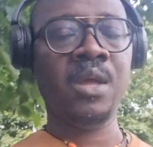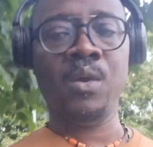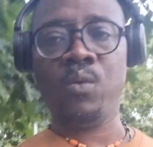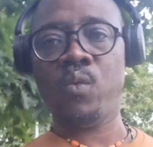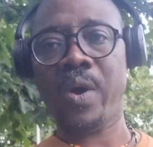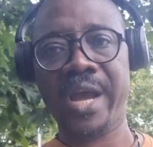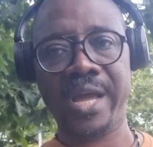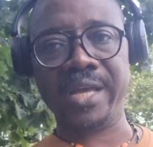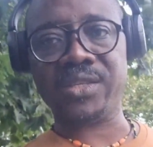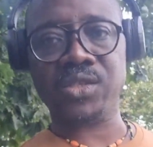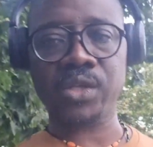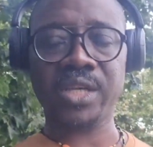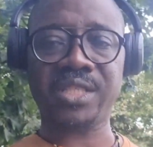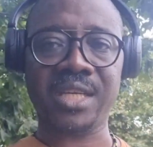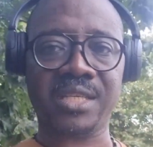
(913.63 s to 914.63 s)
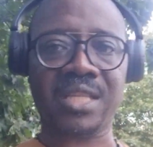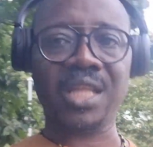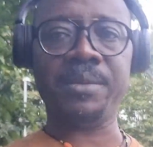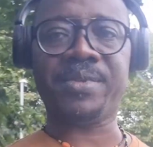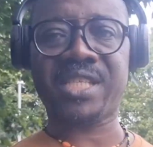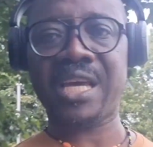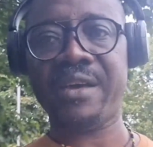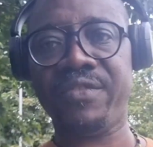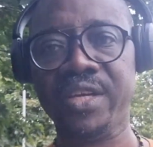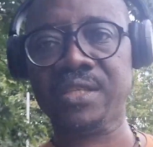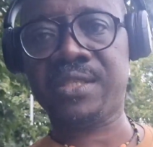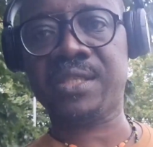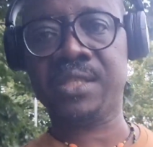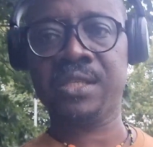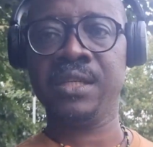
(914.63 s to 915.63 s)
where it's not just lip
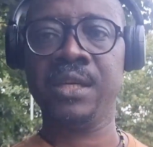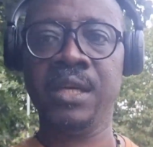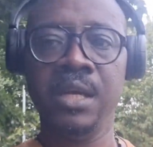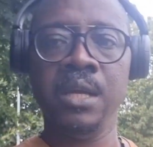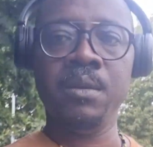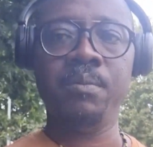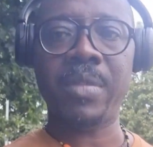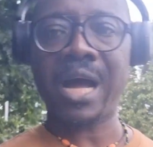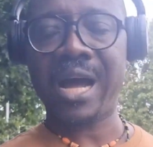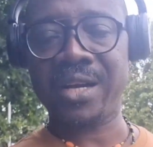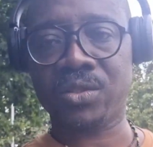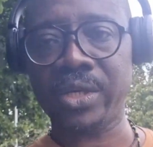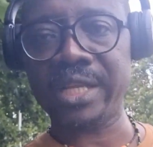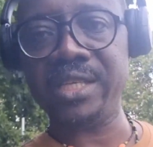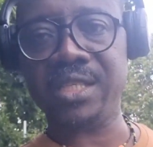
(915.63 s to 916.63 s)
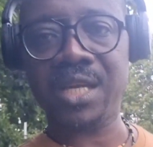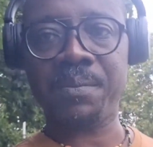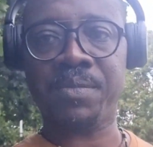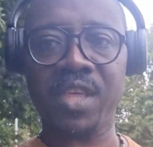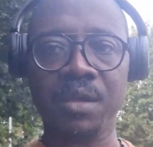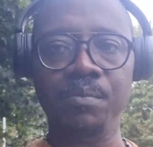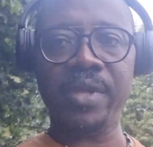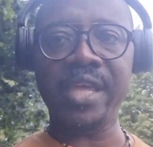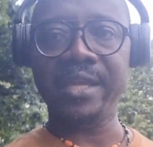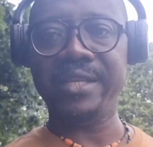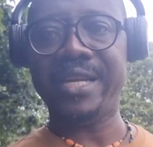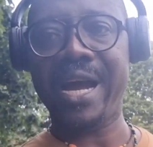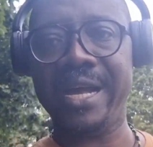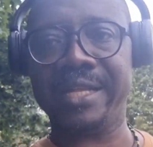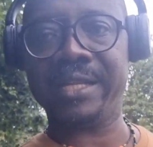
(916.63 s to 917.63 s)
service, but actually something being
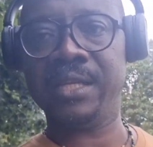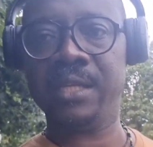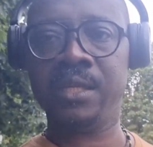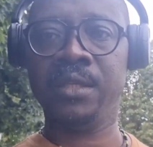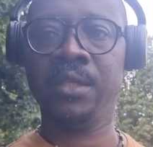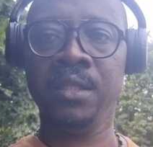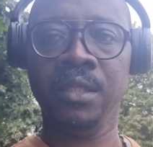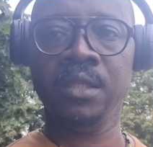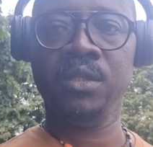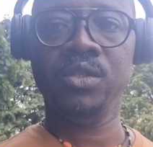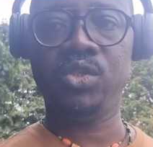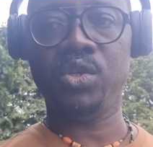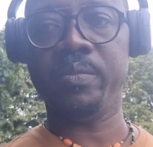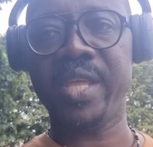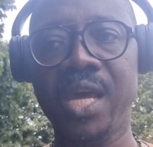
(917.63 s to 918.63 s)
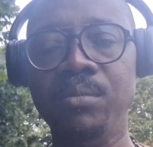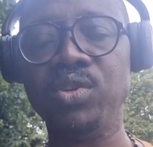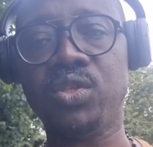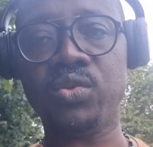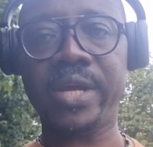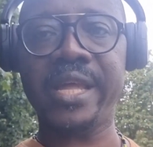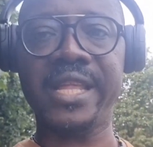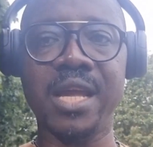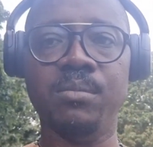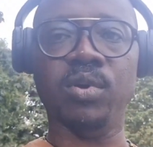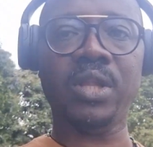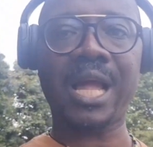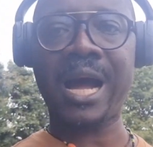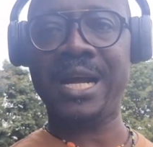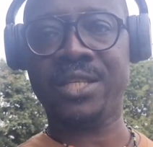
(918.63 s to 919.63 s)
done to be able to
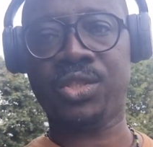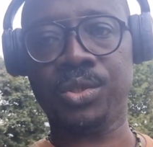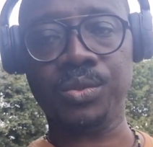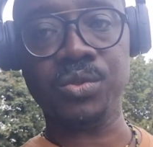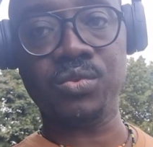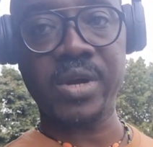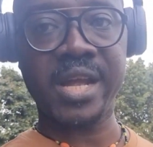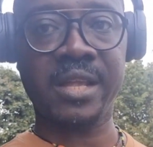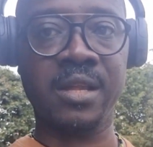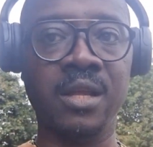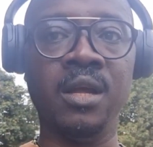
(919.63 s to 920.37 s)
enable our children,